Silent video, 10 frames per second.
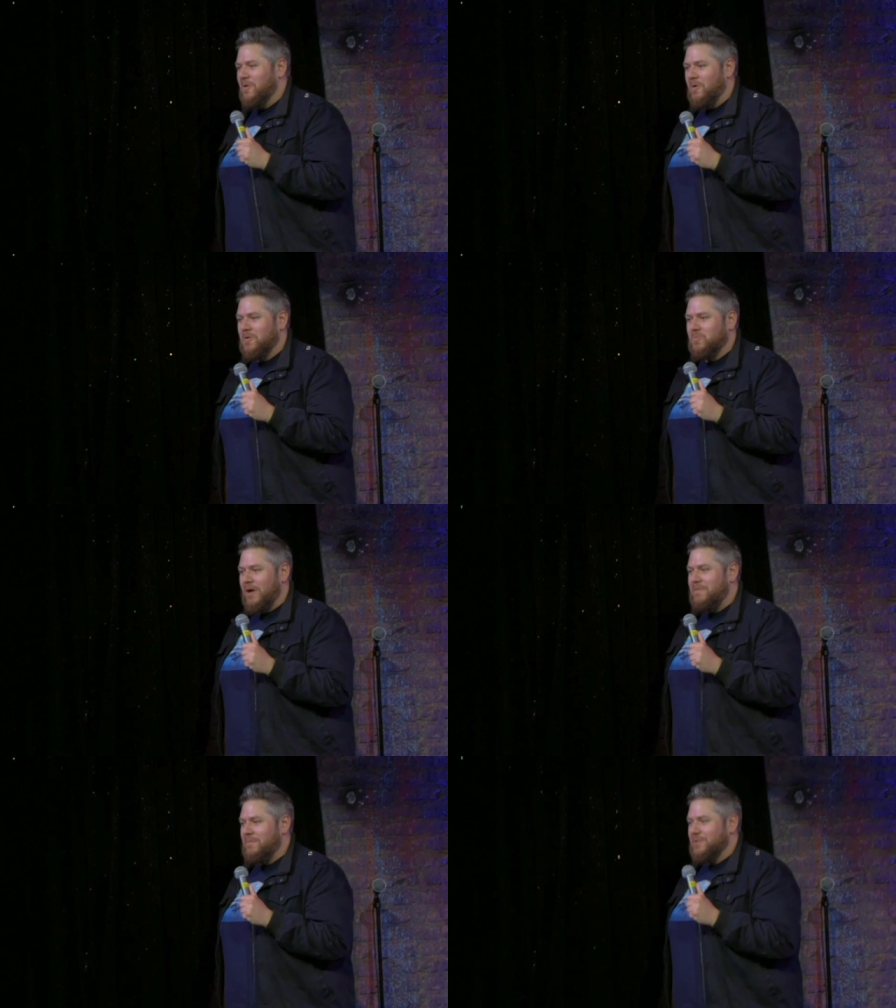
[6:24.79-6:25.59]
Old
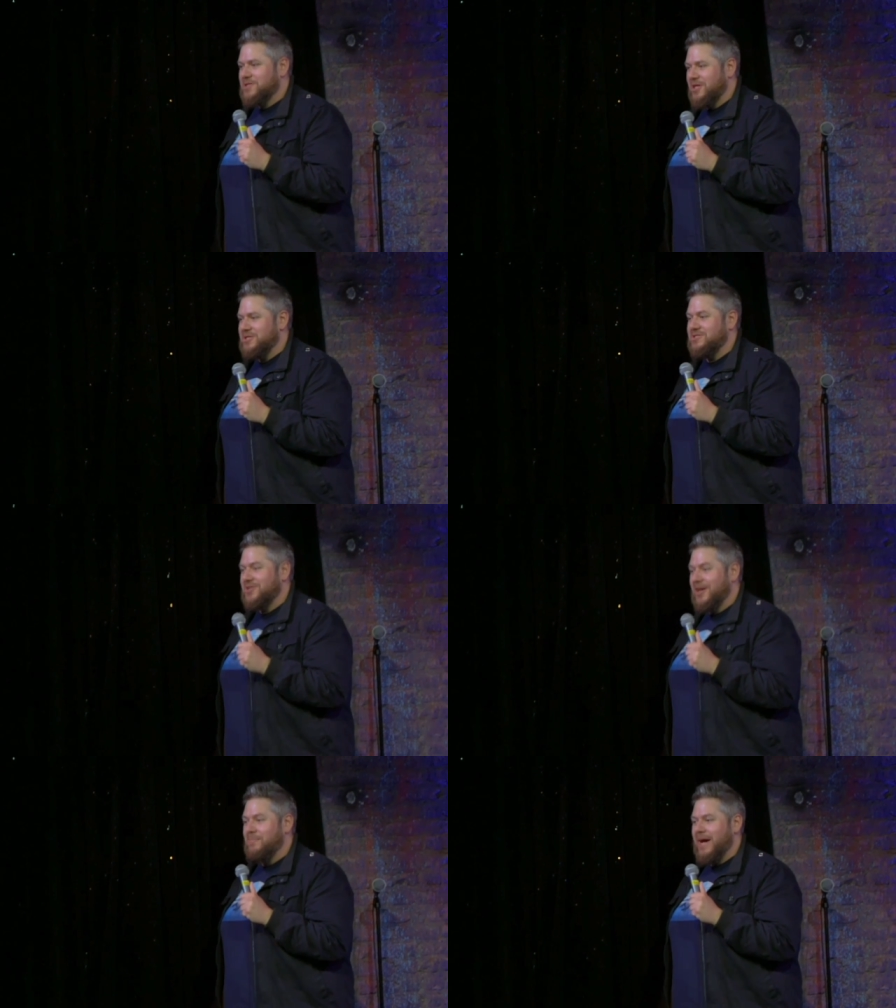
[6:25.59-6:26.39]
white people church is
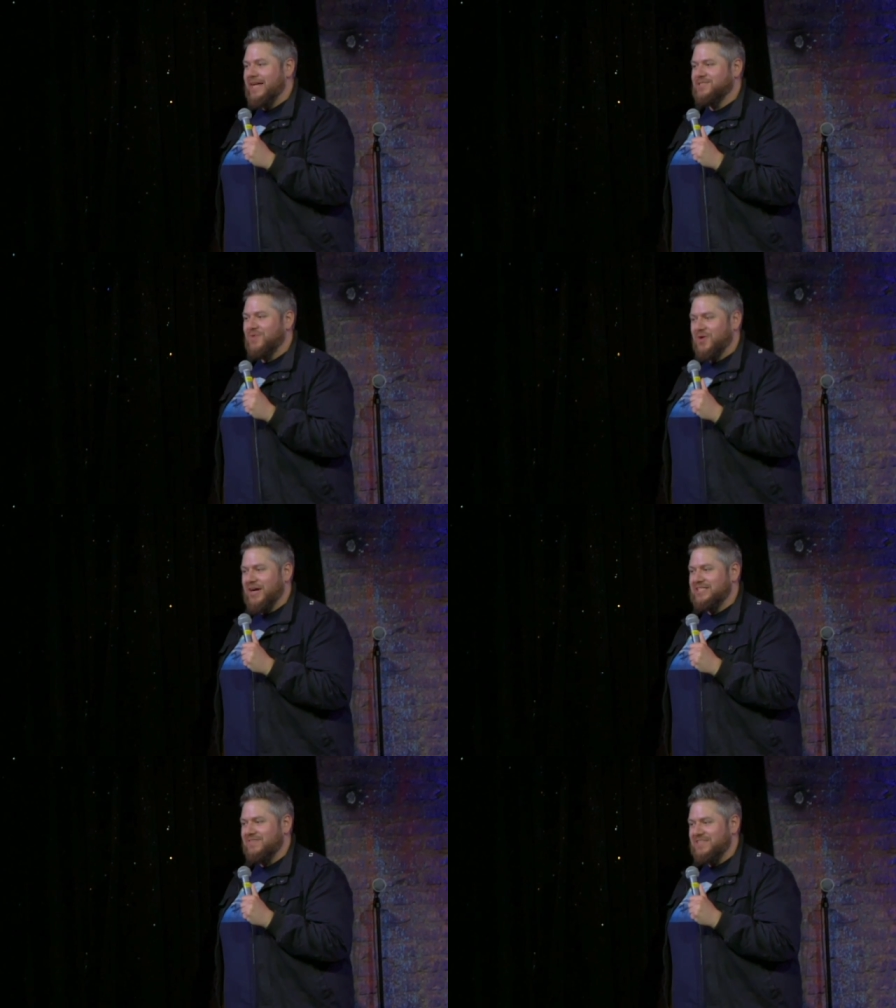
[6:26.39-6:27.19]
good at passive
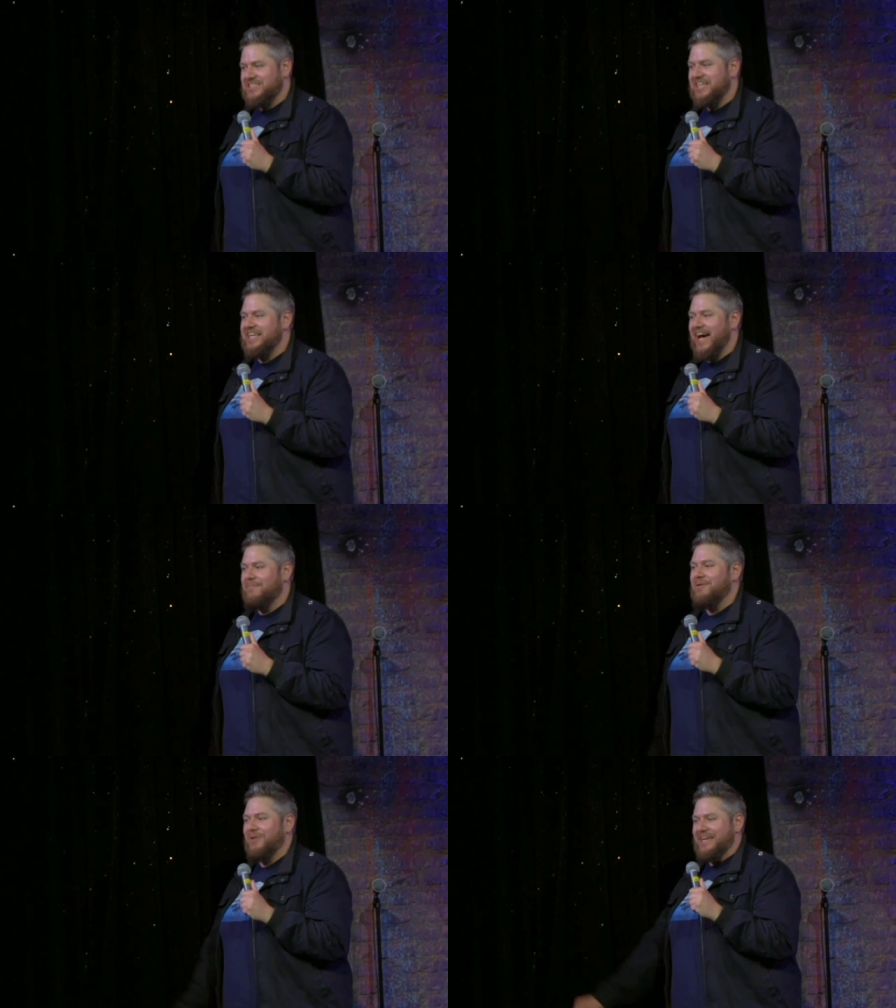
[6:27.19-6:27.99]
aggressive, and she
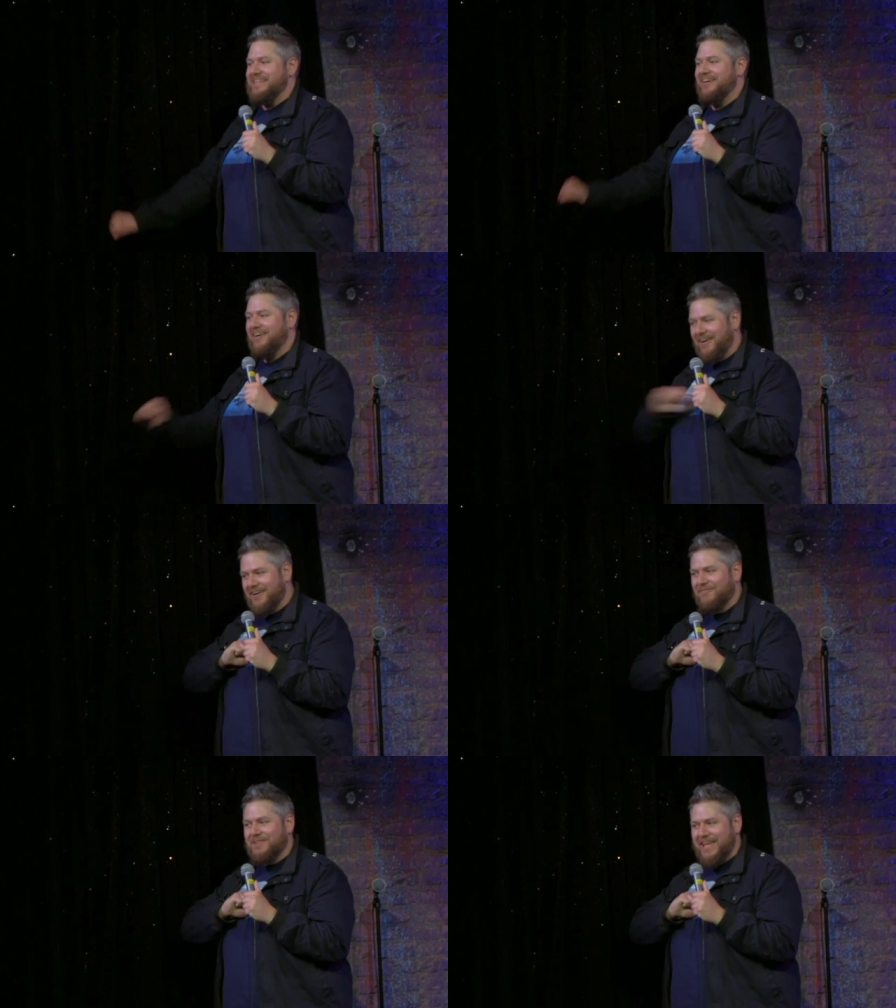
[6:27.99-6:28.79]
got me right in the
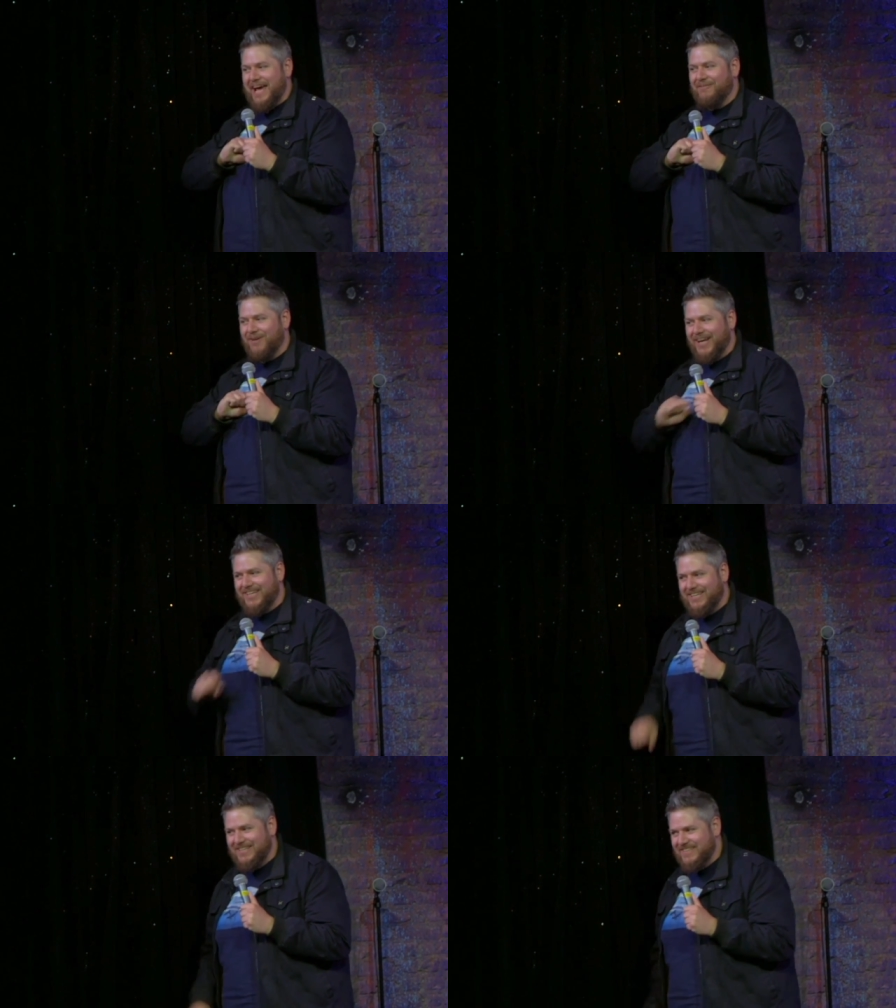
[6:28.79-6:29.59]
heart with that one.